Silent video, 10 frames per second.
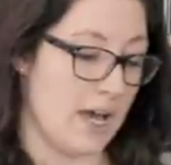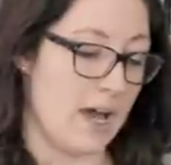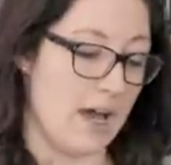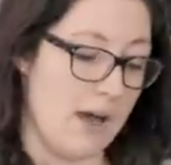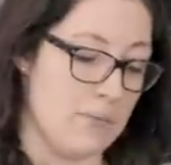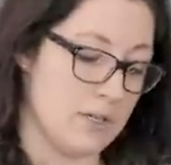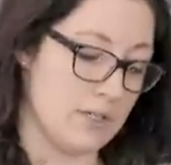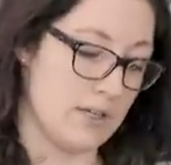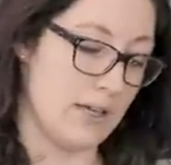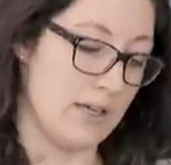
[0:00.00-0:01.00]
Um,
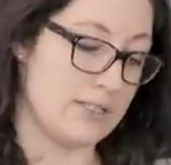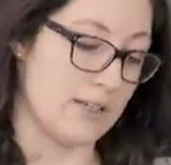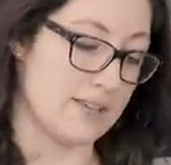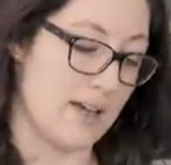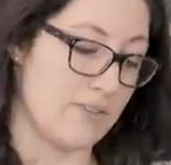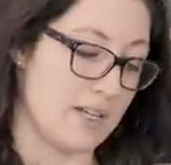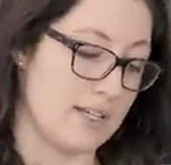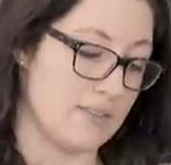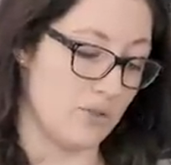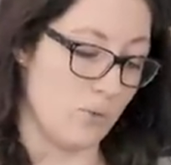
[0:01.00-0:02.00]
does have a
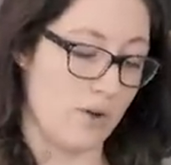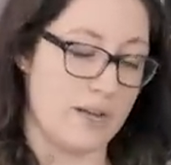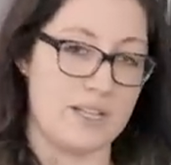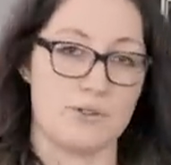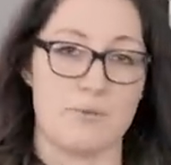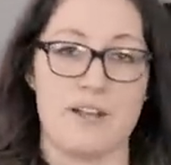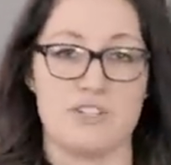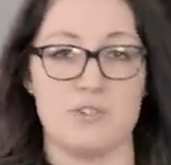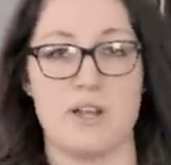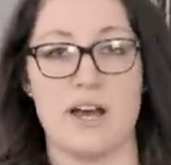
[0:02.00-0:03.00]
nice little warning to remind
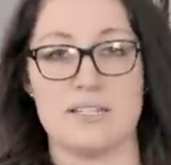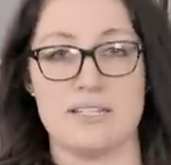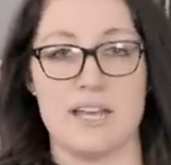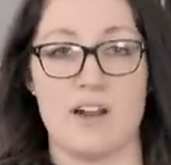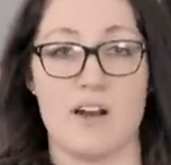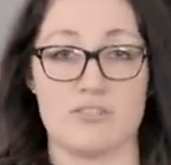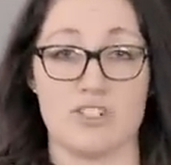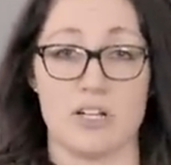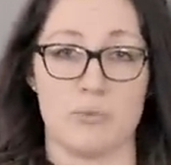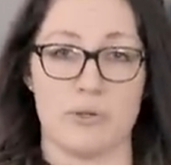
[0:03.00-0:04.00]
you not to take it off
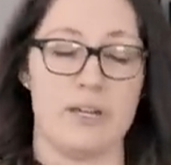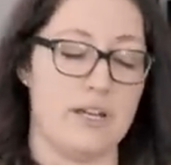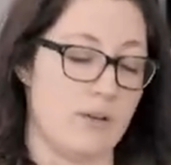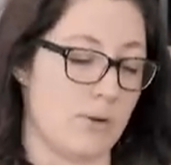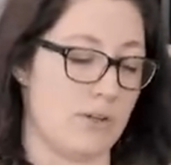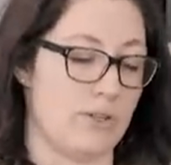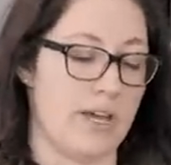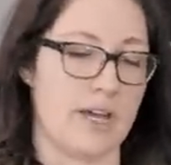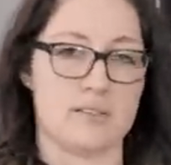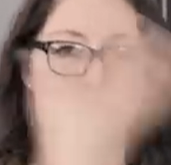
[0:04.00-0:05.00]
during brewing or you'd
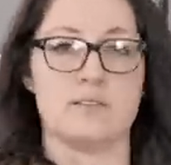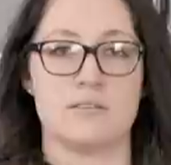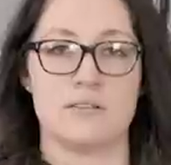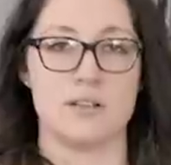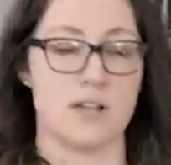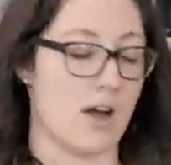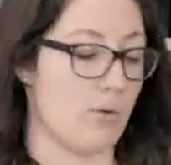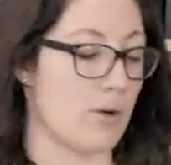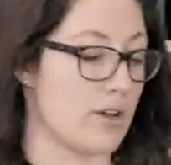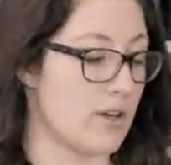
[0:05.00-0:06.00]
get hot
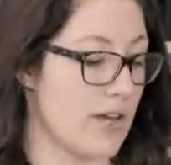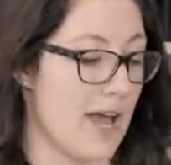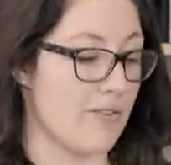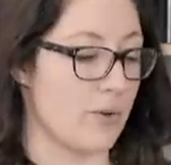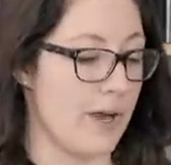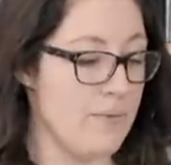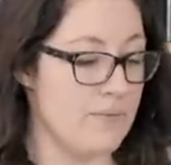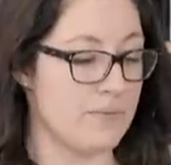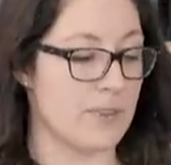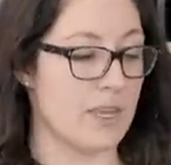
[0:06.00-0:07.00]
water everywhere.
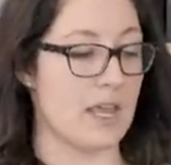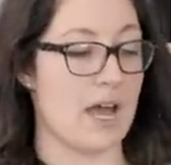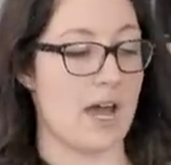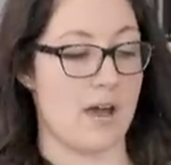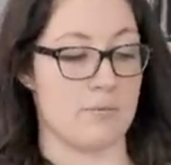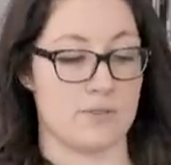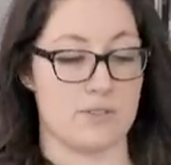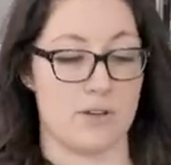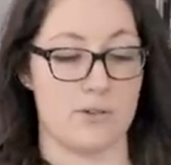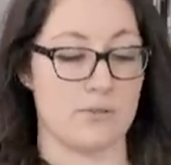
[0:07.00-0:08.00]
Um,
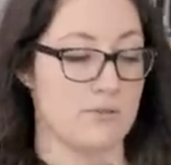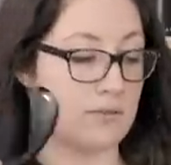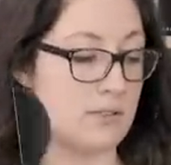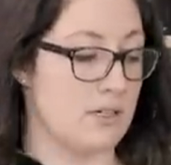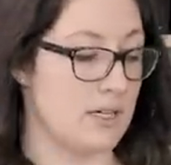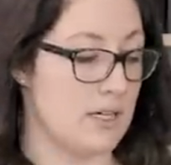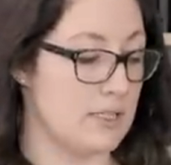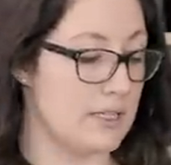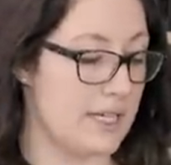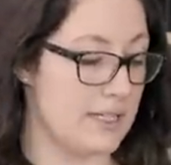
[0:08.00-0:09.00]
so
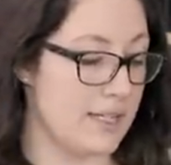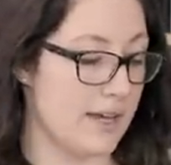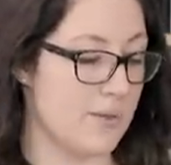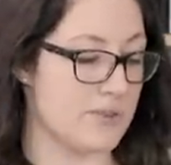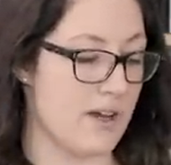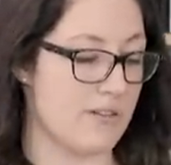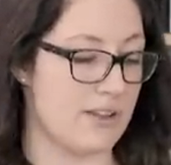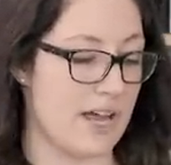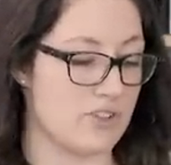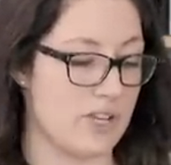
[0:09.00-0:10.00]
lid that comes off, it
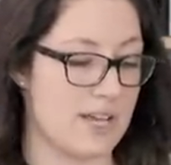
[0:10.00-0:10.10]
actually